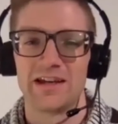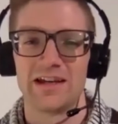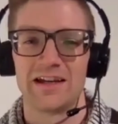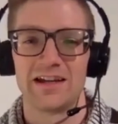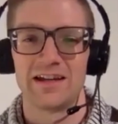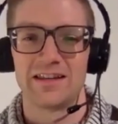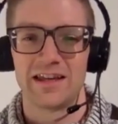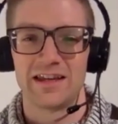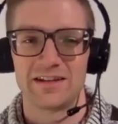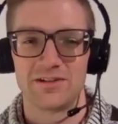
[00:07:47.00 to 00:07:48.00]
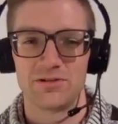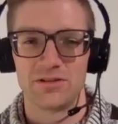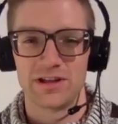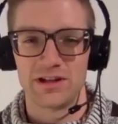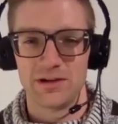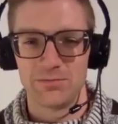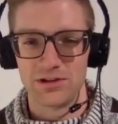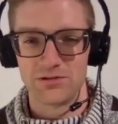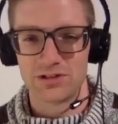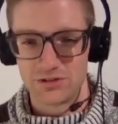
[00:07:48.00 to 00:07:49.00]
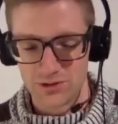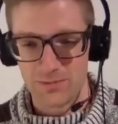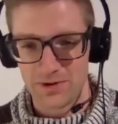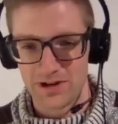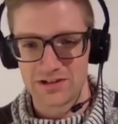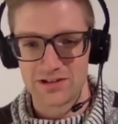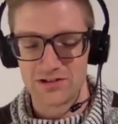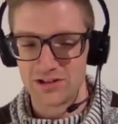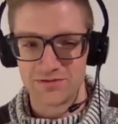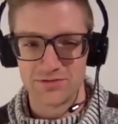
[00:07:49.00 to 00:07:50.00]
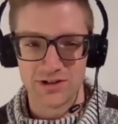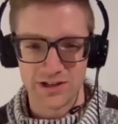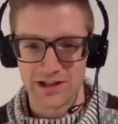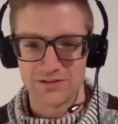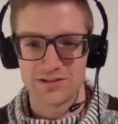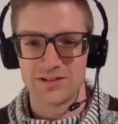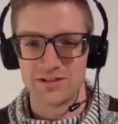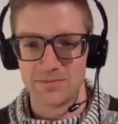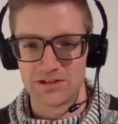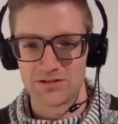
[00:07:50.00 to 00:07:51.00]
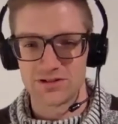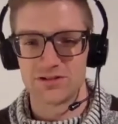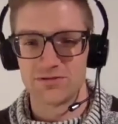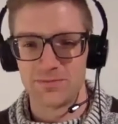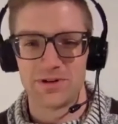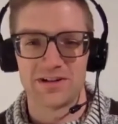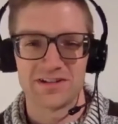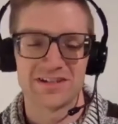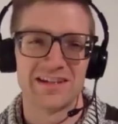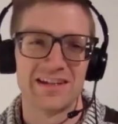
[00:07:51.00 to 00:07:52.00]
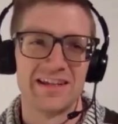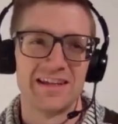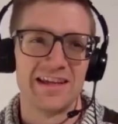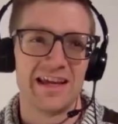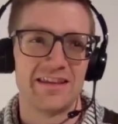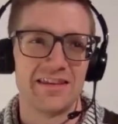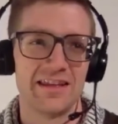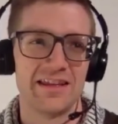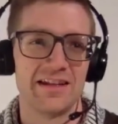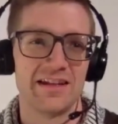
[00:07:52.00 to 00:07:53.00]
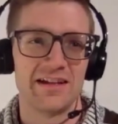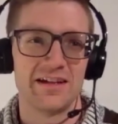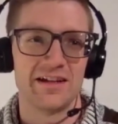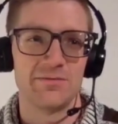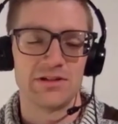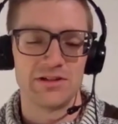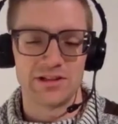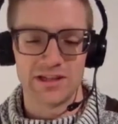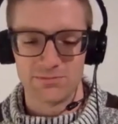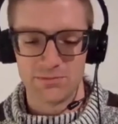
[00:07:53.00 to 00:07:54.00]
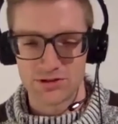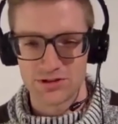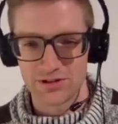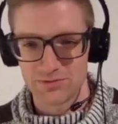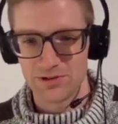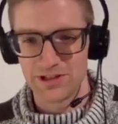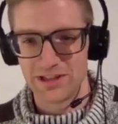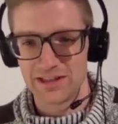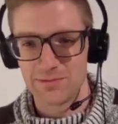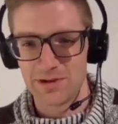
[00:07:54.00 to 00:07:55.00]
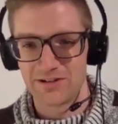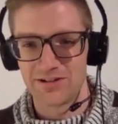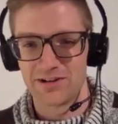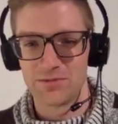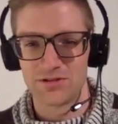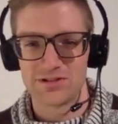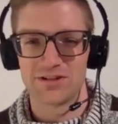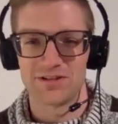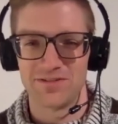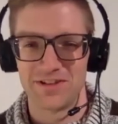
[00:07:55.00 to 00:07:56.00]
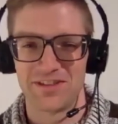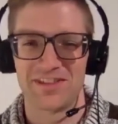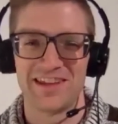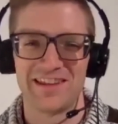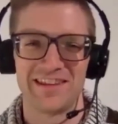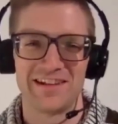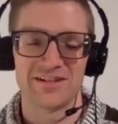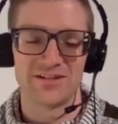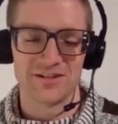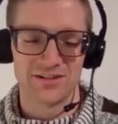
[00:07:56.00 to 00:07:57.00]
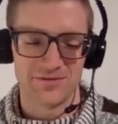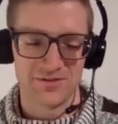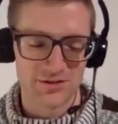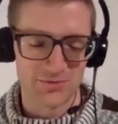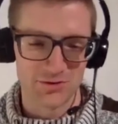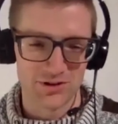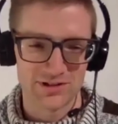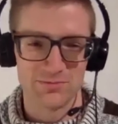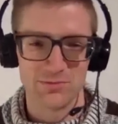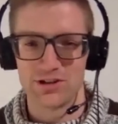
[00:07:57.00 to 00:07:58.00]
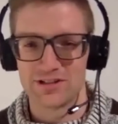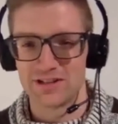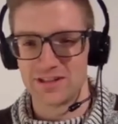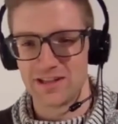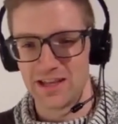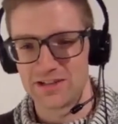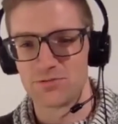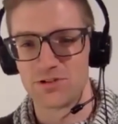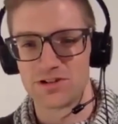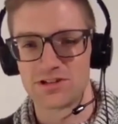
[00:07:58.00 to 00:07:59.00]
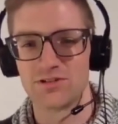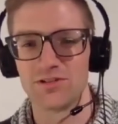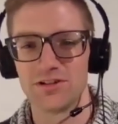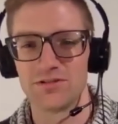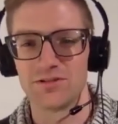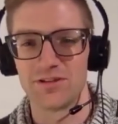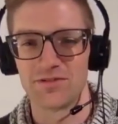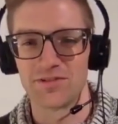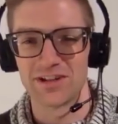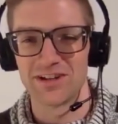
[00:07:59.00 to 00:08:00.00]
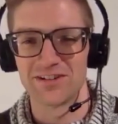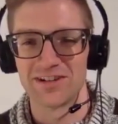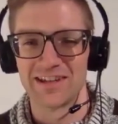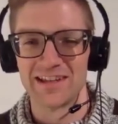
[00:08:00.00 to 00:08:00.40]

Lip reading: that you then upload to Dropbox. You can get a free account and make sure it's on Dropbox. And then you need to have Mozart playing in the background, Mozart's Fifth, and then start the first word is moist and the last word is toodaloo of your video.